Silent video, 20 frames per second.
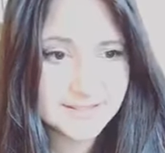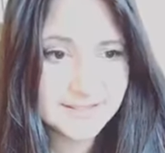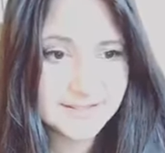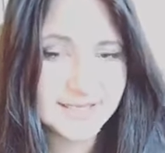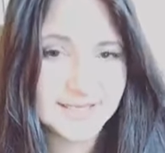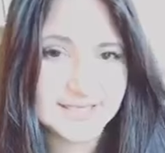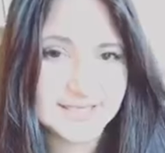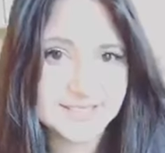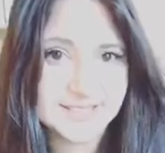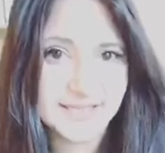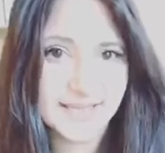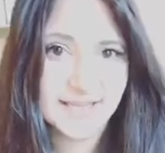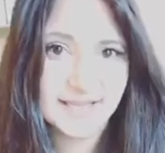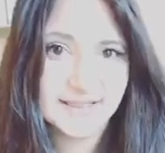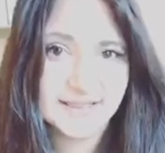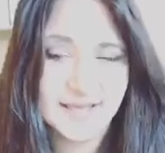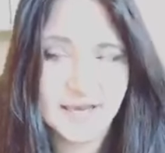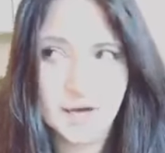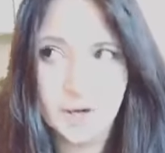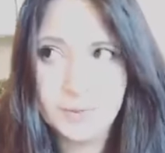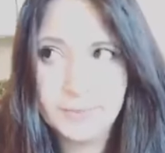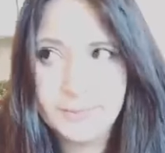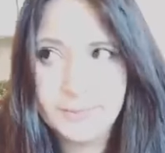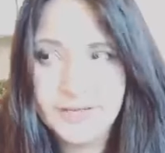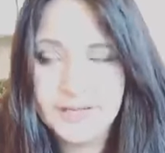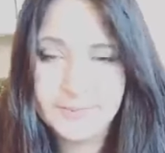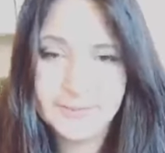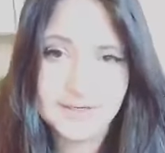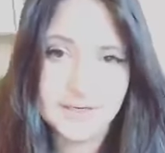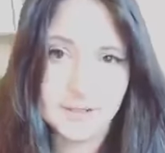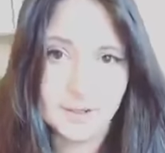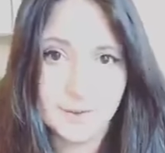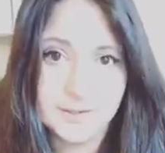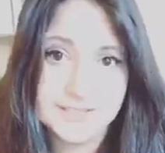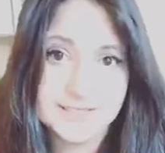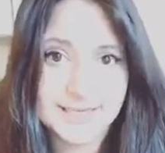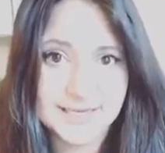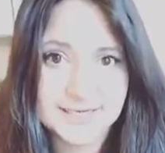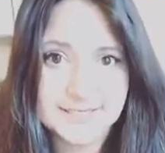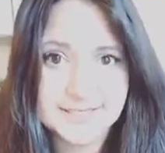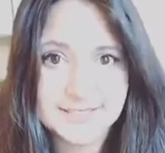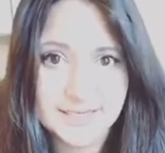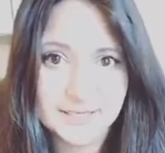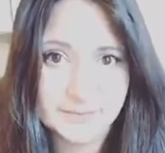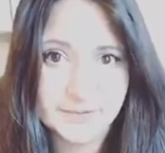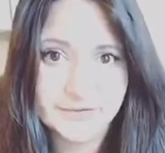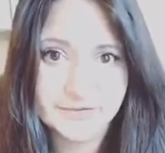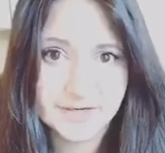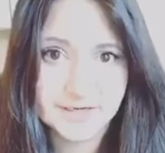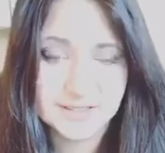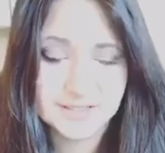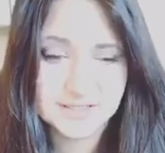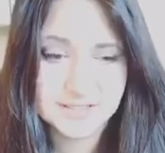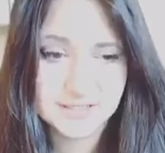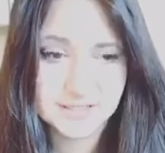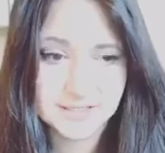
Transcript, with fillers: They're saying that oh, people are always condemning us,